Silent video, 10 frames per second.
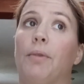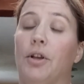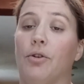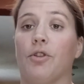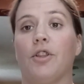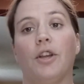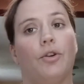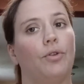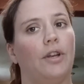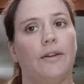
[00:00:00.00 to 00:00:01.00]
because
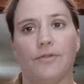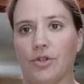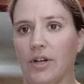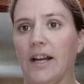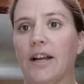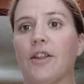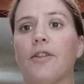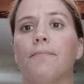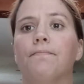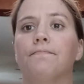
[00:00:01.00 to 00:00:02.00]
they could have
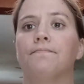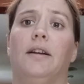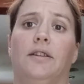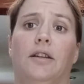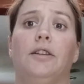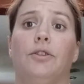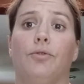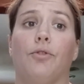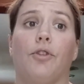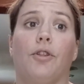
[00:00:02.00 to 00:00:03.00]
cracks, and I
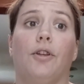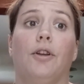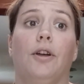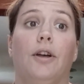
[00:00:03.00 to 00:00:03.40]
use